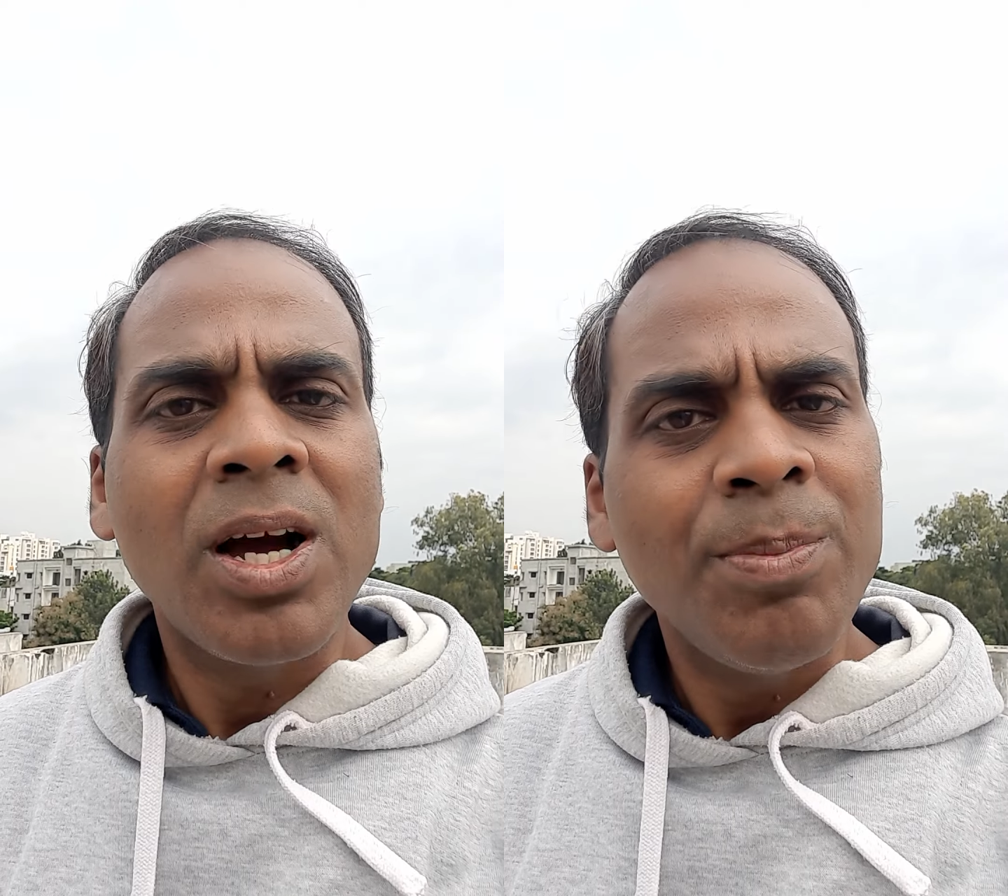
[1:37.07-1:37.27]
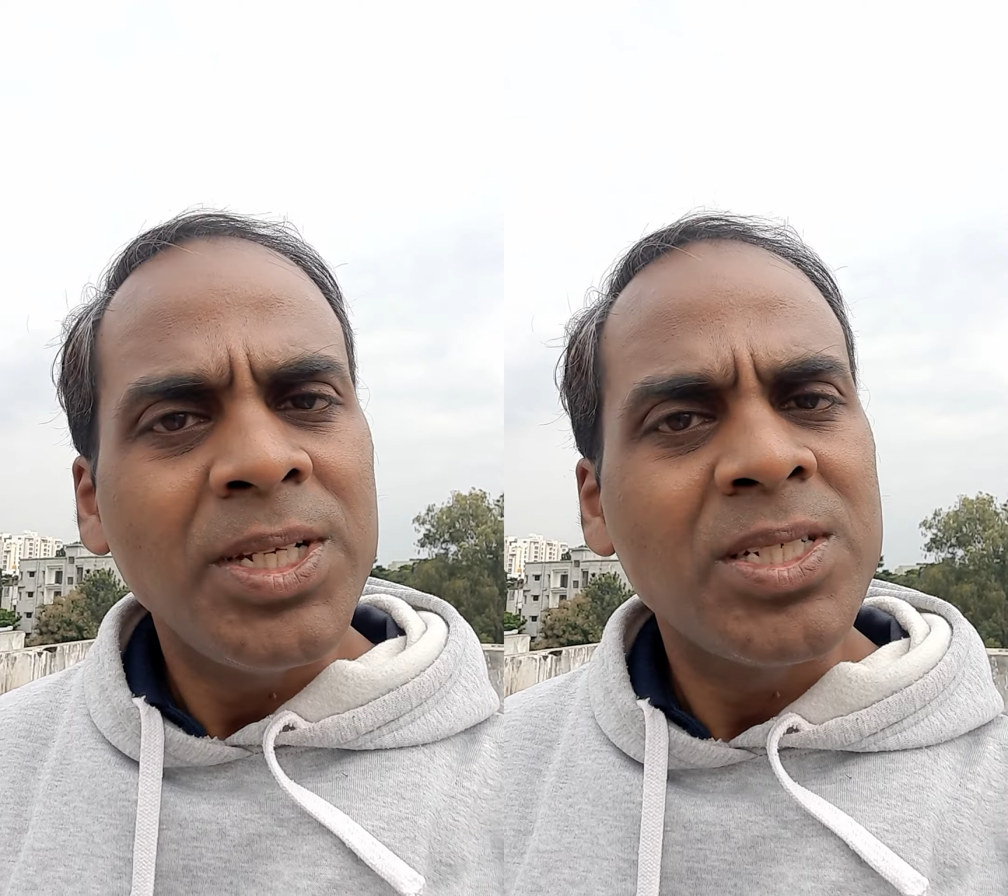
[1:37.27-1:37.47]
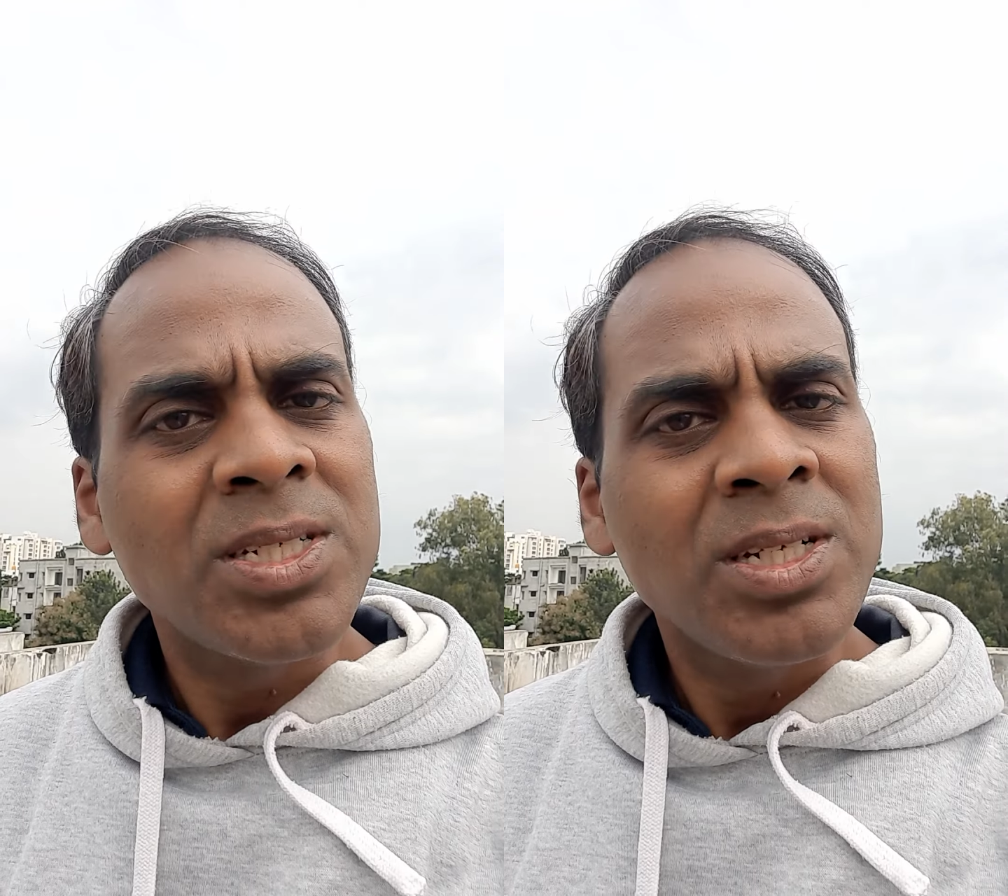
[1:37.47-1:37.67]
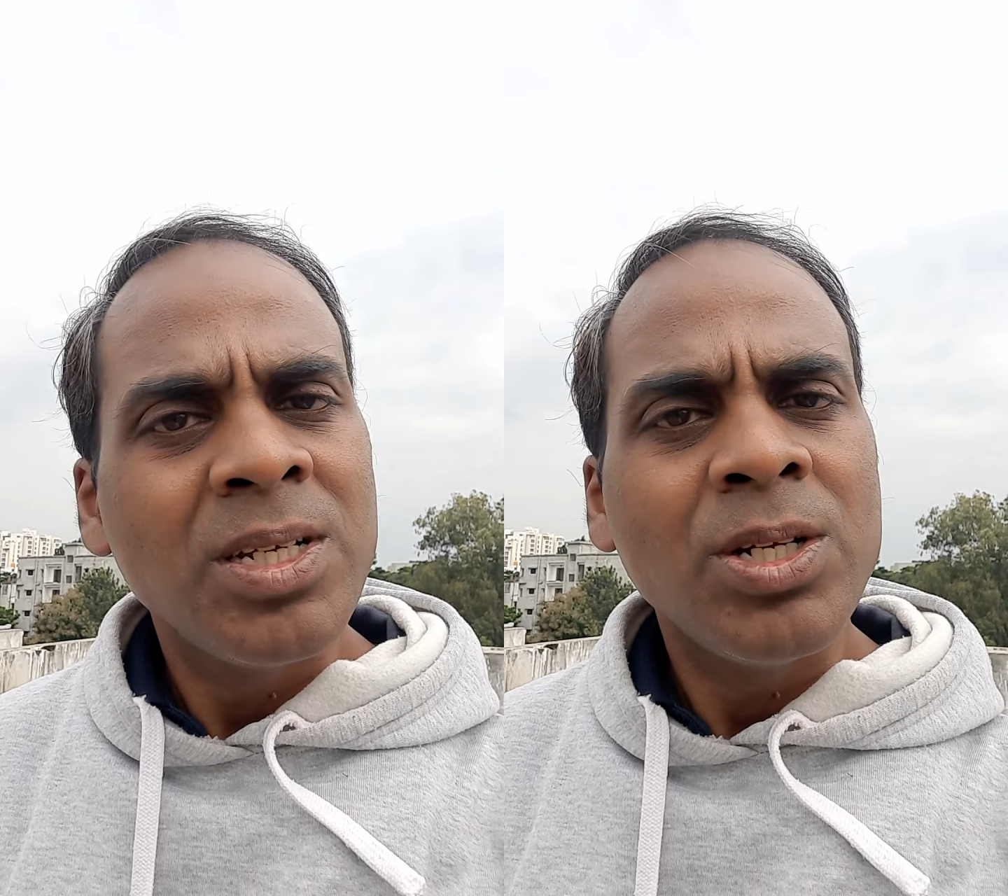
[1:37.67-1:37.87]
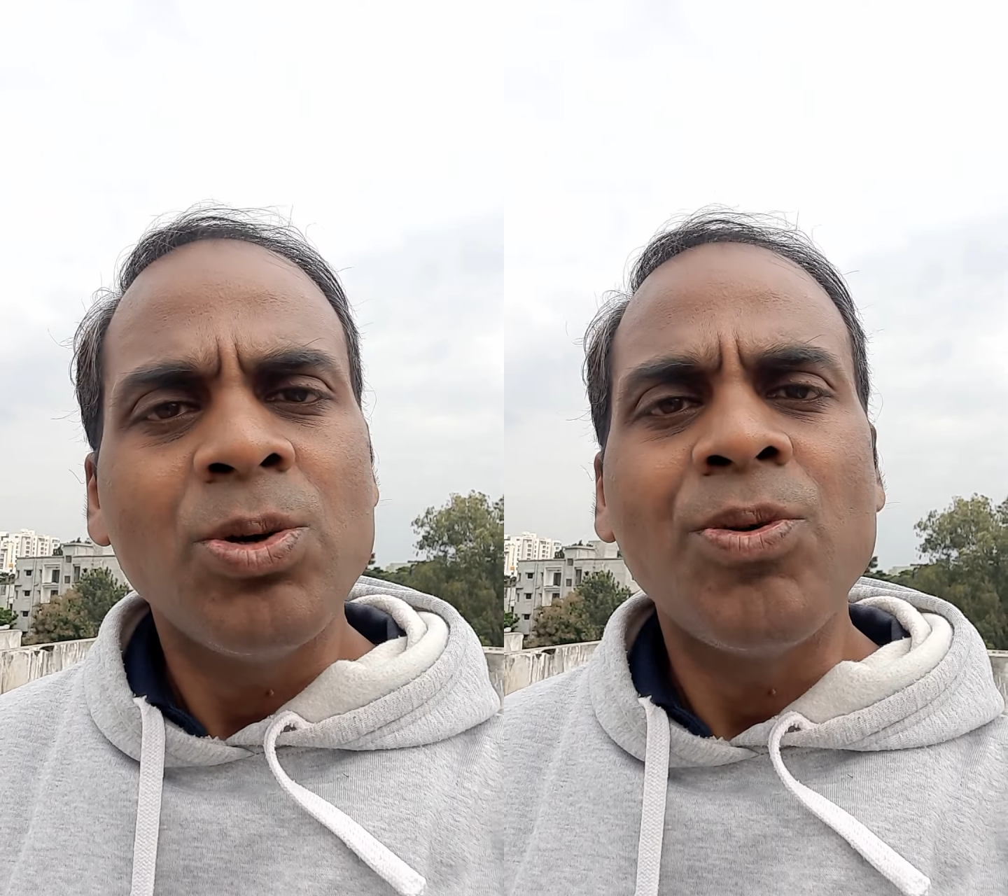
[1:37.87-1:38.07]
commit
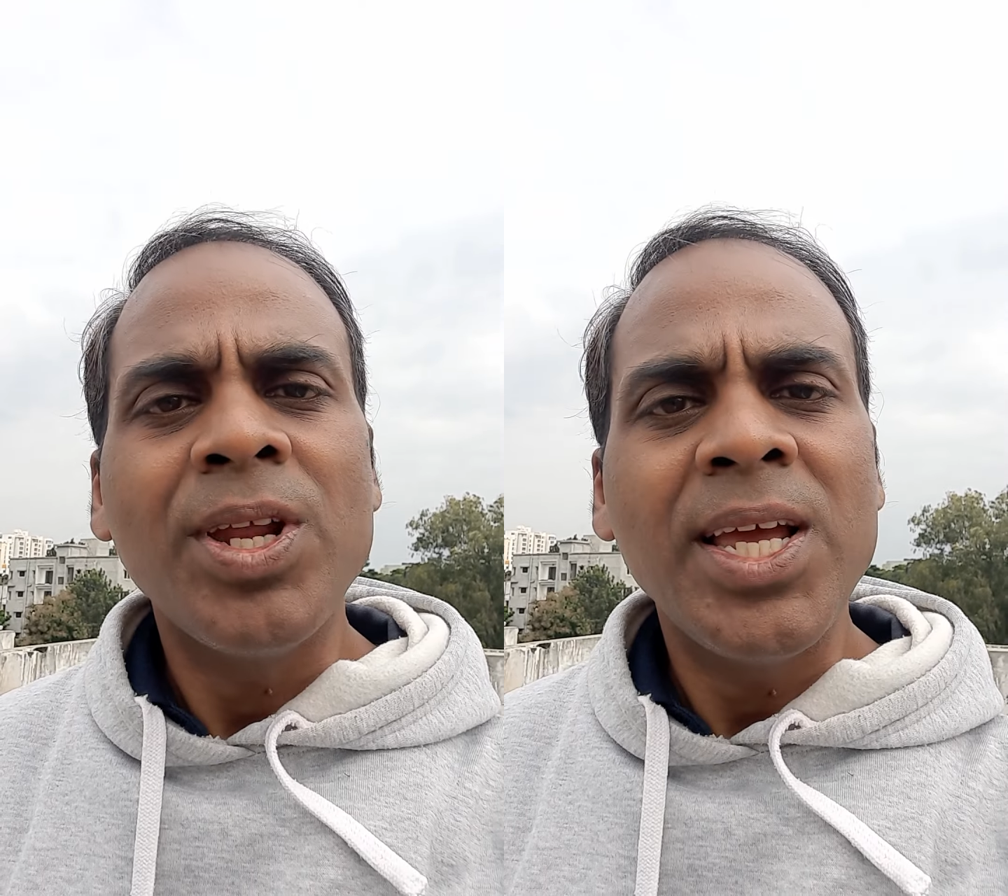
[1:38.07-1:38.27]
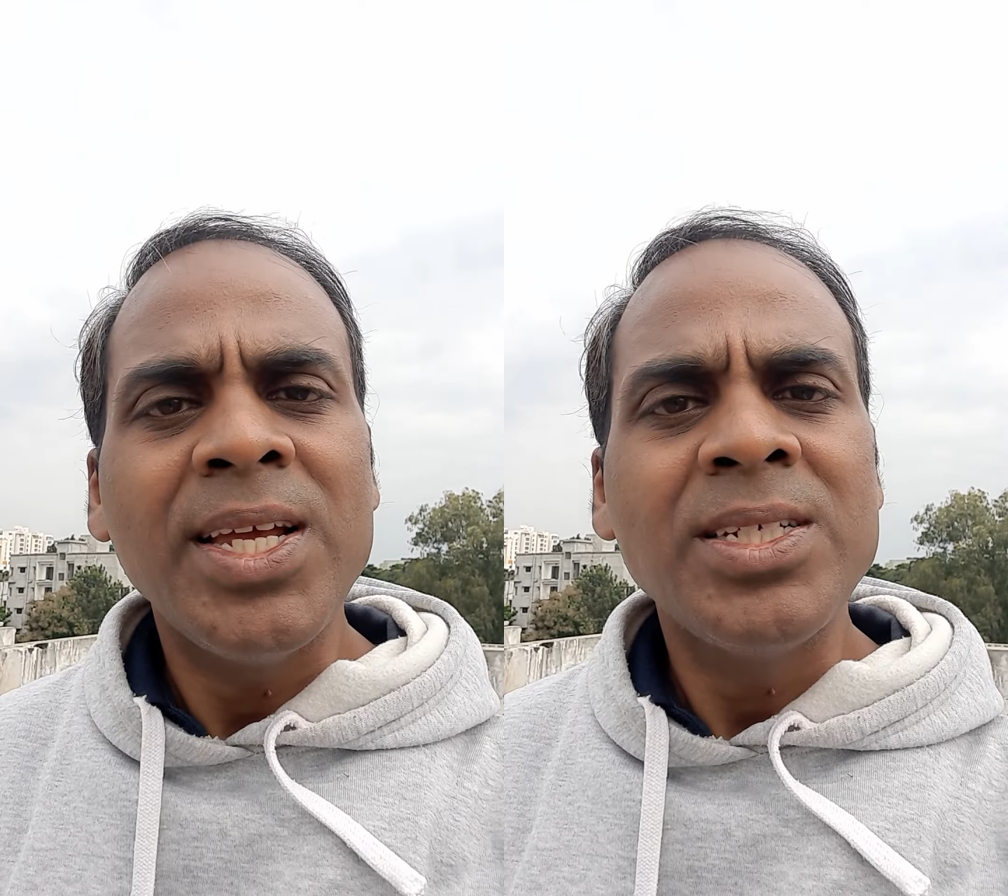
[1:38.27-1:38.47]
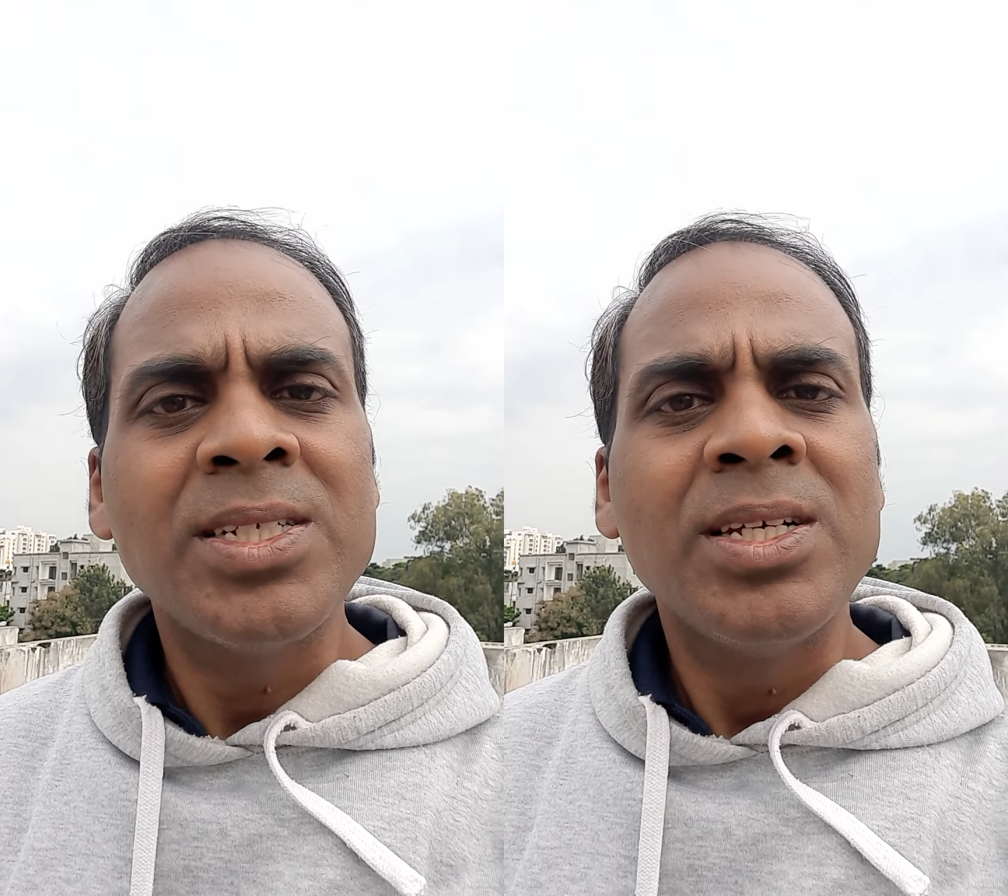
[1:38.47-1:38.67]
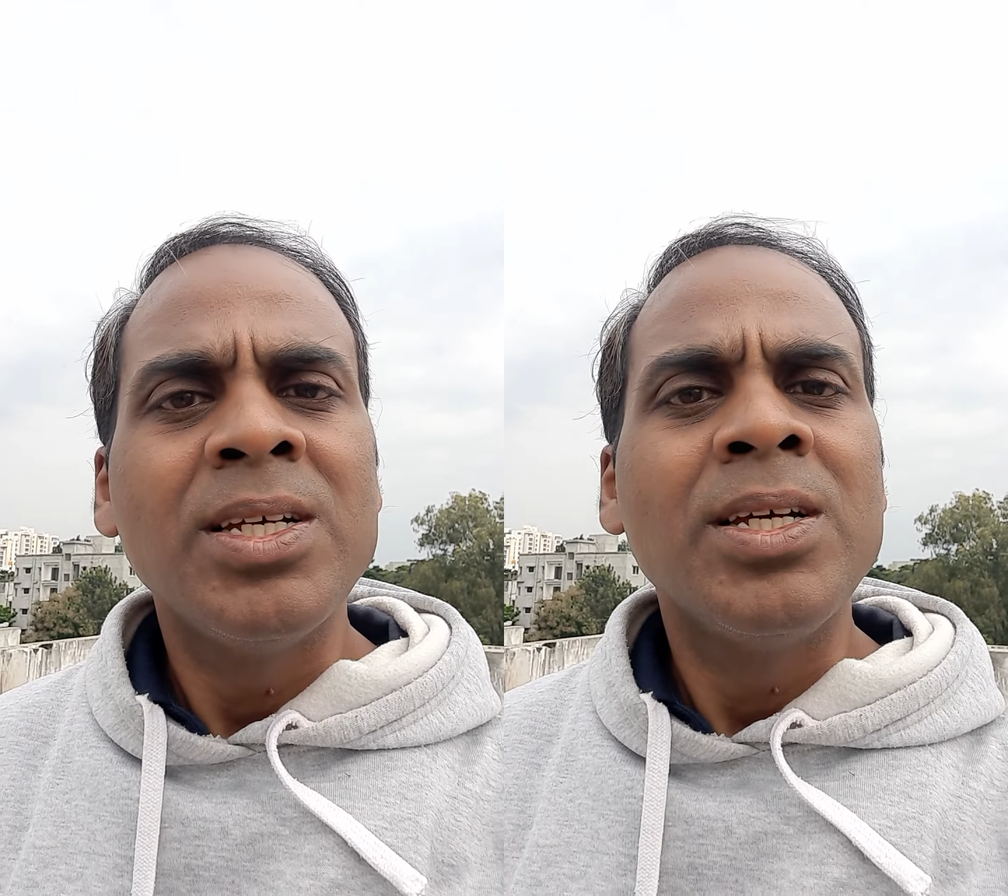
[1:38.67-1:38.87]
to create